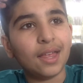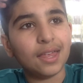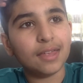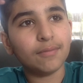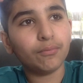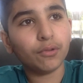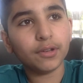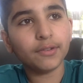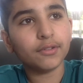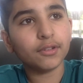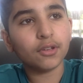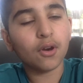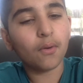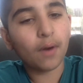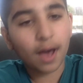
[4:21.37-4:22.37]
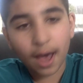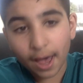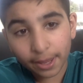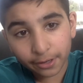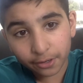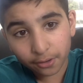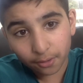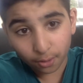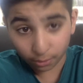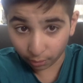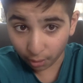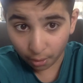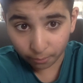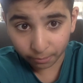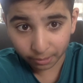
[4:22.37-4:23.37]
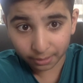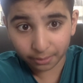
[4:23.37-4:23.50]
it wouldn't go higher or lower.